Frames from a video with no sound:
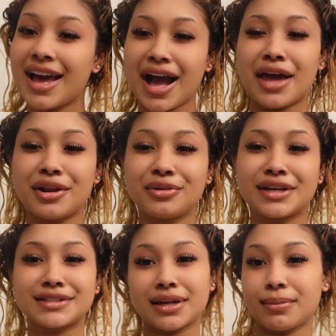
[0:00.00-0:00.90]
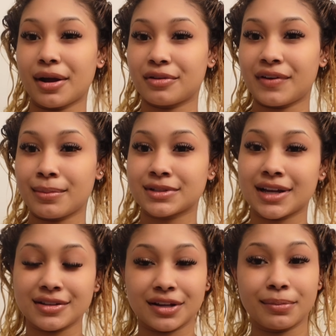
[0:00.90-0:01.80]
I know they say microfiber
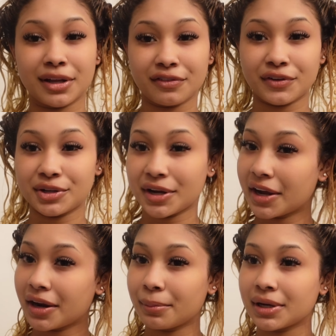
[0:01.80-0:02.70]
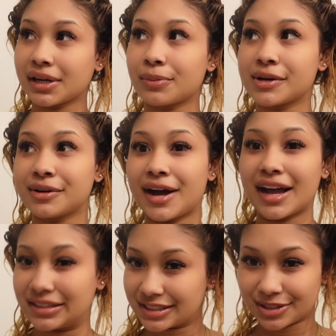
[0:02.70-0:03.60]
towels are better for your hair, but well, I
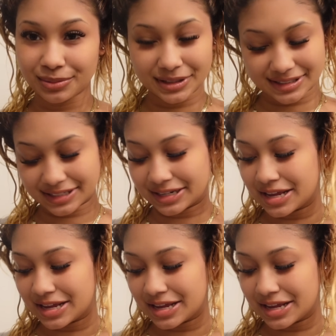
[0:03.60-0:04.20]
just don't listen.